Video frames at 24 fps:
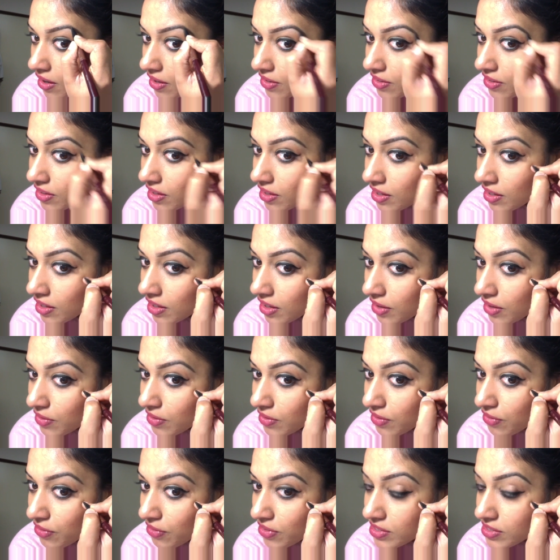See how
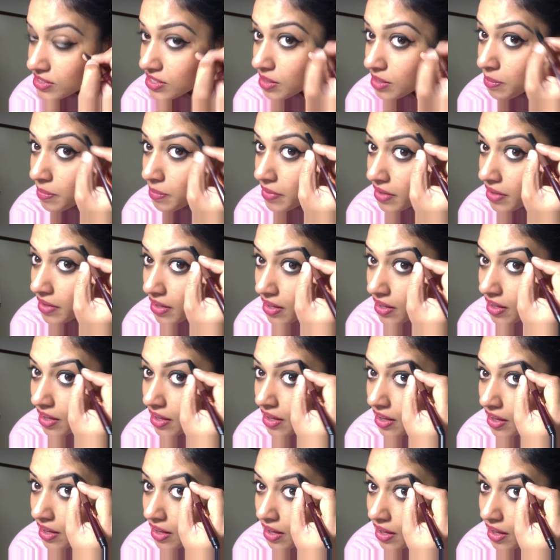it fills up?
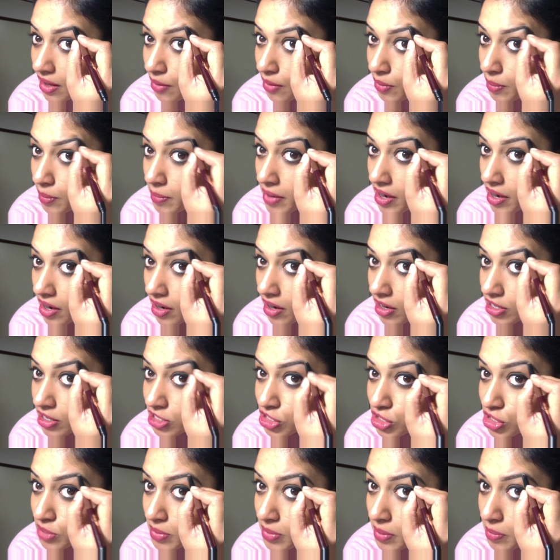I want my arch
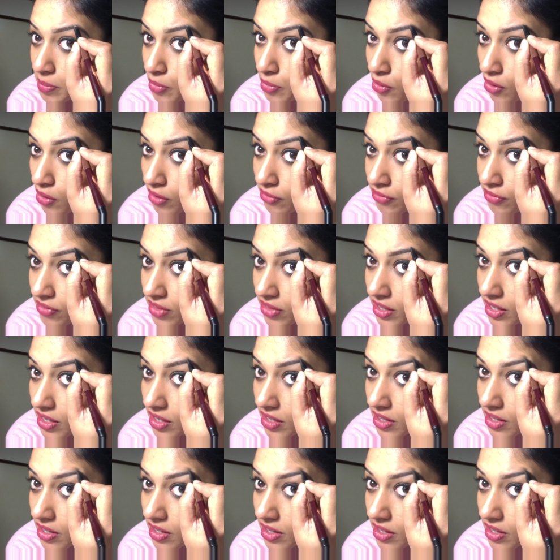to be more on fleek.